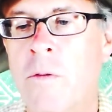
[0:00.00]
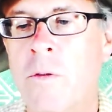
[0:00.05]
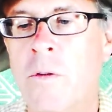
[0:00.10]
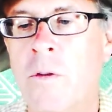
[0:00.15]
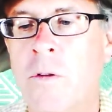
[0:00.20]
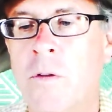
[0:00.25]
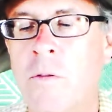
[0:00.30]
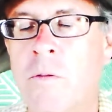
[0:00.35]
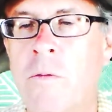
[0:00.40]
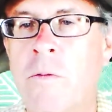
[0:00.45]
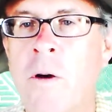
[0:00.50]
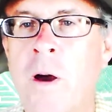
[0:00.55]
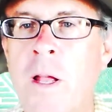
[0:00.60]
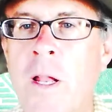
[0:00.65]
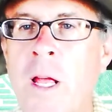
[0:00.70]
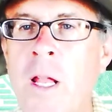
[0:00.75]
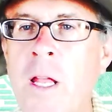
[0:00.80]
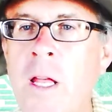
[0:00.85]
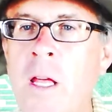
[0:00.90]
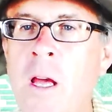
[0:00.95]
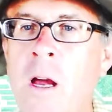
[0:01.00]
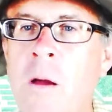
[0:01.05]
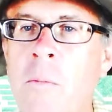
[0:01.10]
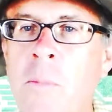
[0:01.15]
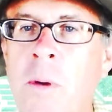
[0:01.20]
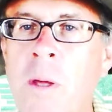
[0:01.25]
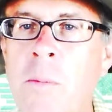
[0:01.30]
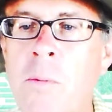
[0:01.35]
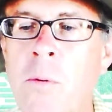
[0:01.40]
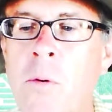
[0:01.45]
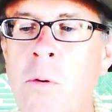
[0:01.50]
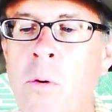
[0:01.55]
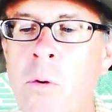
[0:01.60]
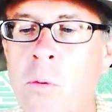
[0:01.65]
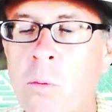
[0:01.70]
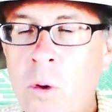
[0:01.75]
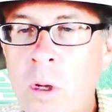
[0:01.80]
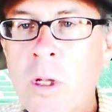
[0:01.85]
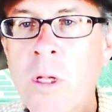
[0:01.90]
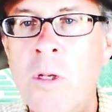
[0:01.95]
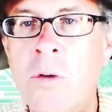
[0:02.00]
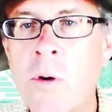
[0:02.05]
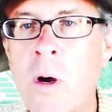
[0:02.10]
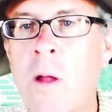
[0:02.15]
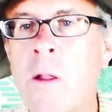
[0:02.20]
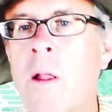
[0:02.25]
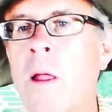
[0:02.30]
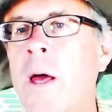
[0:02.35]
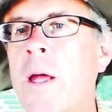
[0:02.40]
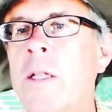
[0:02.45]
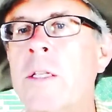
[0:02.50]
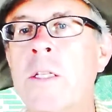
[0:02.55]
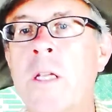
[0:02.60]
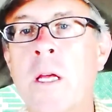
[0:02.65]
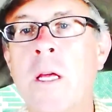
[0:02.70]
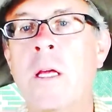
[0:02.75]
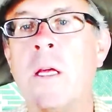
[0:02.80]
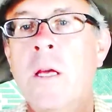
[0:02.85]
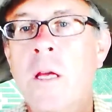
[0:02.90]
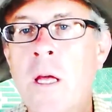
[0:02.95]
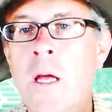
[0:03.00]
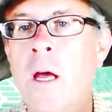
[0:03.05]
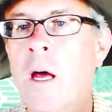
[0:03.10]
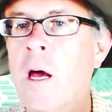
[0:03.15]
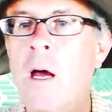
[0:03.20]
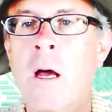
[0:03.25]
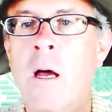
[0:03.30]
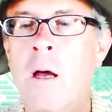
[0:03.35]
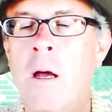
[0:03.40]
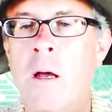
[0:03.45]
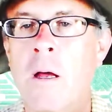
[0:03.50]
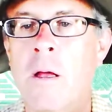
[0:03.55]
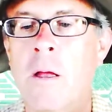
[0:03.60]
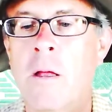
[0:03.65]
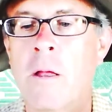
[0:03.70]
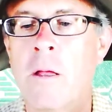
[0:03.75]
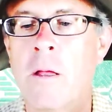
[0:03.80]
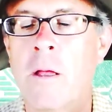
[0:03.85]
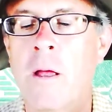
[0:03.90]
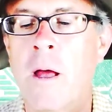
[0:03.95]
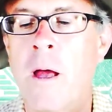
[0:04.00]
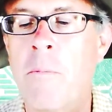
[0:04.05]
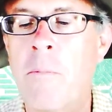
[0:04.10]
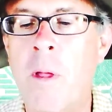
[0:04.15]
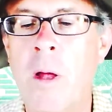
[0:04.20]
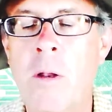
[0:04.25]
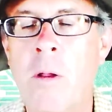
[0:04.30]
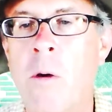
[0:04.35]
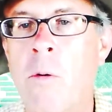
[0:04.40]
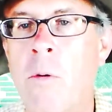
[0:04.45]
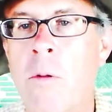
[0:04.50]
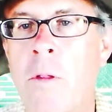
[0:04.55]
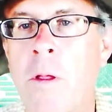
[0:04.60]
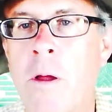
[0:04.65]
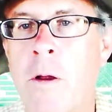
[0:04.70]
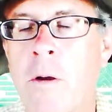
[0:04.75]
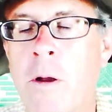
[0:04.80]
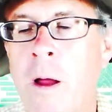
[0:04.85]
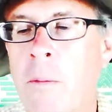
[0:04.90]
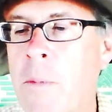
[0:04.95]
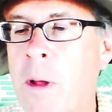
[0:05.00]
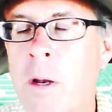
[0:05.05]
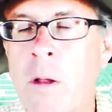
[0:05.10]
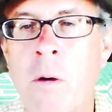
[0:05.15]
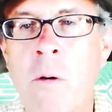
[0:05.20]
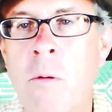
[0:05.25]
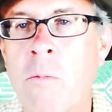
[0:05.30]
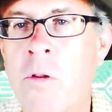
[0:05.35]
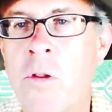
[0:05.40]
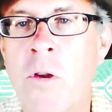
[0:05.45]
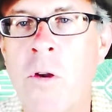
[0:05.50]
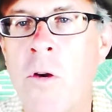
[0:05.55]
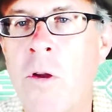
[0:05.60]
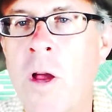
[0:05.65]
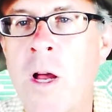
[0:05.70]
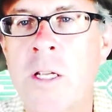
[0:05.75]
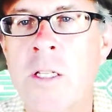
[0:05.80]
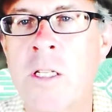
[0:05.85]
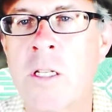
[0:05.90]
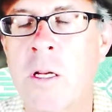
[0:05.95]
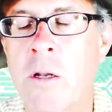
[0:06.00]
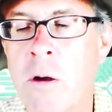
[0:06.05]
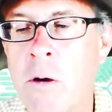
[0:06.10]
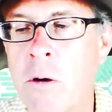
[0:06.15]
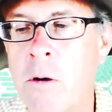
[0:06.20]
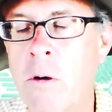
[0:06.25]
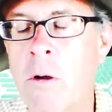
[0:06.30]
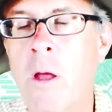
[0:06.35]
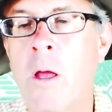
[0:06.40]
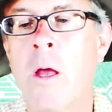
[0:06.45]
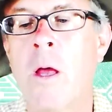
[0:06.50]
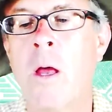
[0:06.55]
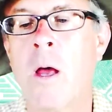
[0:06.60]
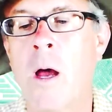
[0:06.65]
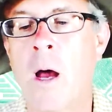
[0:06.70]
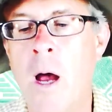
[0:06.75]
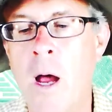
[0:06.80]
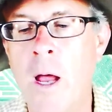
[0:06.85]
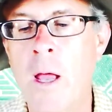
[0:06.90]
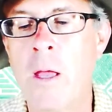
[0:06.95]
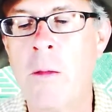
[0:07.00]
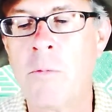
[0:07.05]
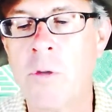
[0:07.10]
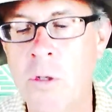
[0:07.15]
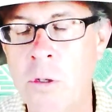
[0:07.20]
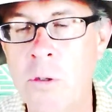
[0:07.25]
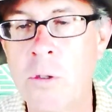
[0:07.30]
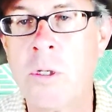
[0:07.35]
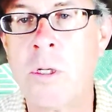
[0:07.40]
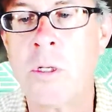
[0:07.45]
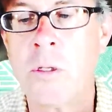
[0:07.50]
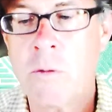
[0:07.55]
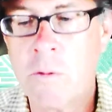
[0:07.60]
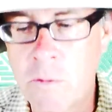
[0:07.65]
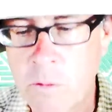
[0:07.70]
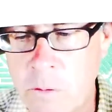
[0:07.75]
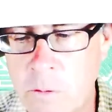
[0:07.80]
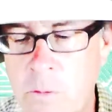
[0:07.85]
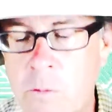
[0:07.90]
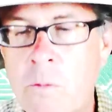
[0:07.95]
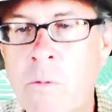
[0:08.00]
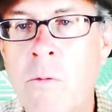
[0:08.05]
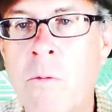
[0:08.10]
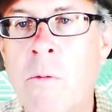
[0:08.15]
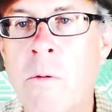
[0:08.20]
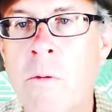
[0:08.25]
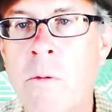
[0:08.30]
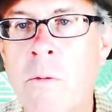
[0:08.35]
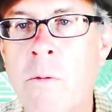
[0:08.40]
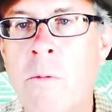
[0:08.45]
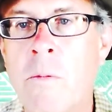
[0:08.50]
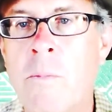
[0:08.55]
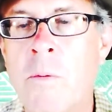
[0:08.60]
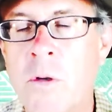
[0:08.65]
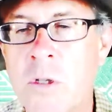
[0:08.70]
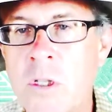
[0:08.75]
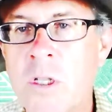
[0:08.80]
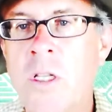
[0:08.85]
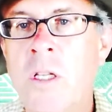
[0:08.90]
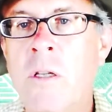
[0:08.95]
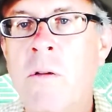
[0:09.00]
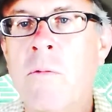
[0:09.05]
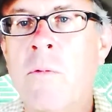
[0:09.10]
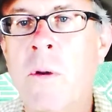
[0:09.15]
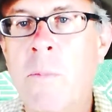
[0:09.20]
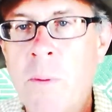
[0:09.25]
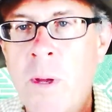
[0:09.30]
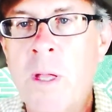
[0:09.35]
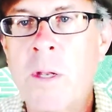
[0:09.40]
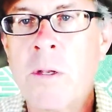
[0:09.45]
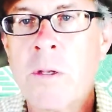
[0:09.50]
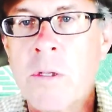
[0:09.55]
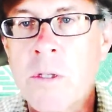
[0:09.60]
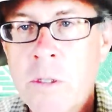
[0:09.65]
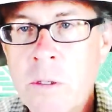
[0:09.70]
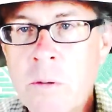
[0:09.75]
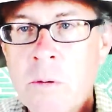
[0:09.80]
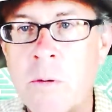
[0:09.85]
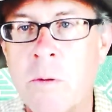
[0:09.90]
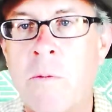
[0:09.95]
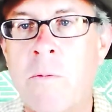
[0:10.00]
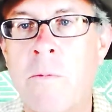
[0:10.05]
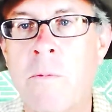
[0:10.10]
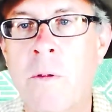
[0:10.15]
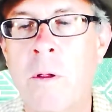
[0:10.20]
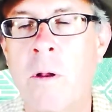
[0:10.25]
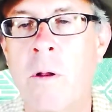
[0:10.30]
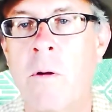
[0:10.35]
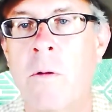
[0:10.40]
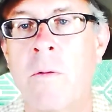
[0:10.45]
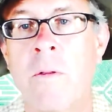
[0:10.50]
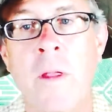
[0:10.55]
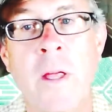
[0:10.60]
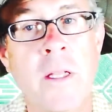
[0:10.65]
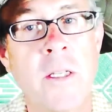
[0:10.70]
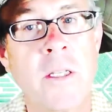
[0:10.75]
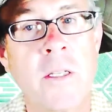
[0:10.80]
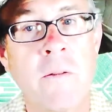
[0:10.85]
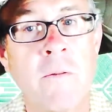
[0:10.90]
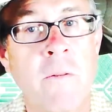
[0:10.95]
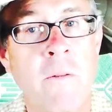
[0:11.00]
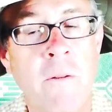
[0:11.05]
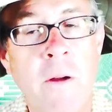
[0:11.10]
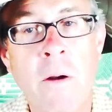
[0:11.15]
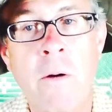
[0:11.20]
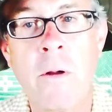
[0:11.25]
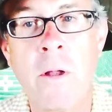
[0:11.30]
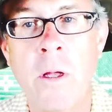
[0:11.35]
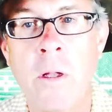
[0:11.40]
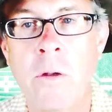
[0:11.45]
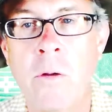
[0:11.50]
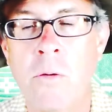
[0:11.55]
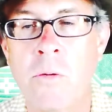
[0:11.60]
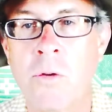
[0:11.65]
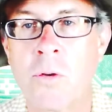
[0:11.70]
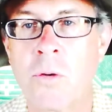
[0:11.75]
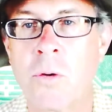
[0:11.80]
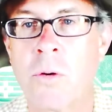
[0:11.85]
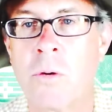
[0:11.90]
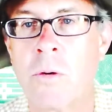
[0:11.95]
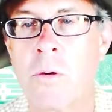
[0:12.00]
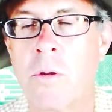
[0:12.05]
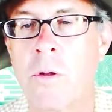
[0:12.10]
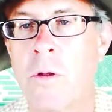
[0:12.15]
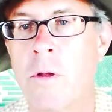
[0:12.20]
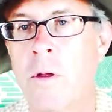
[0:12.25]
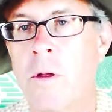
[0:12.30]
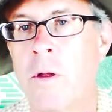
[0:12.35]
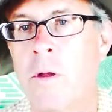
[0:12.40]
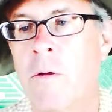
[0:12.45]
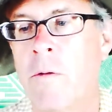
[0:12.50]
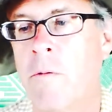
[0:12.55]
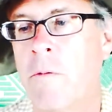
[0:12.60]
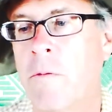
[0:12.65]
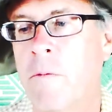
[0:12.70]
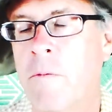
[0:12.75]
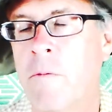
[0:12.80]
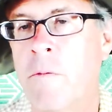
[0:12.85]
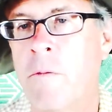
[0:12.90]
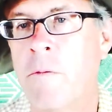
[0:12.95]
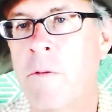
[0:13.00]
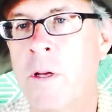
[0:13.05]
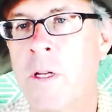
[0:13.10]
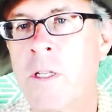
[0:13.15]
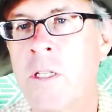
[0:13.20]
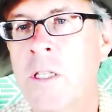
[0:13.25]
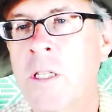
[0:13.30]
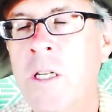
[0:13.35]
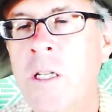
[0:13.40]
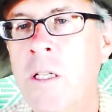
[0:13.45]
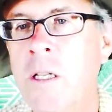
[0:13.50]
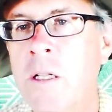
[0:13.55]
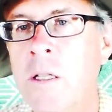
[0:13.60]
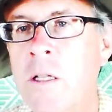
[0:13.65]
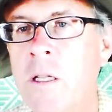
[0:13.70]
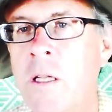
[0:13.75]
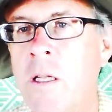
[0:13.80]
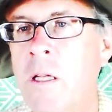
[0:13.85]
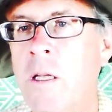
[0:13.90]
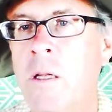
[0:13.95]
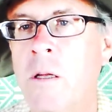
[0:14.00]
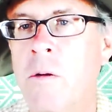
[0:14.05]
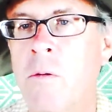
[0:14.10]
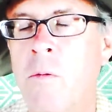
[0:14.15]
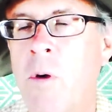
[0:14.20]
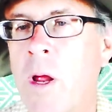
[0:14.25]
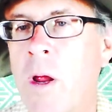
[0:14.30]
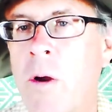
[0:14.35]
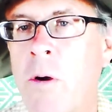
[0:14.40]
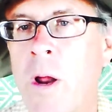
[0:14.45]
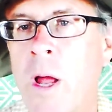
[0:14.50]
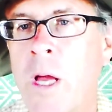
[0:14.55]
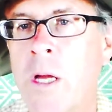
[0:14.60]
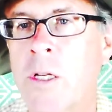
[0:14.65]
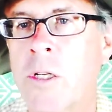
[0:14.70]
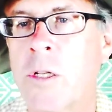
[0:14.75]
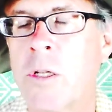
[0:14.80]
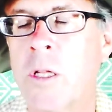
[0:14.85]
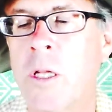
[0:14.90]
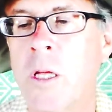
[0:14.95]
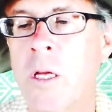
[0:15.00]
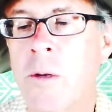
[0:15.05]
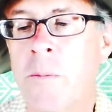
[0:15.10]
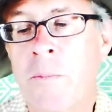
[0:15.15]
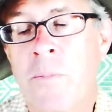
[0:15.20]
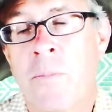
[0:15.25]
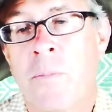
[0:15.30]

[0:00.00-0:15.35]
to to find any young people who really draw the line. and Say, uh-uh, I'm not going there. I'm not going with curiosity at all. I am choosing to to perceive repentance. You know, that's very unusual, exceedingly rare, actually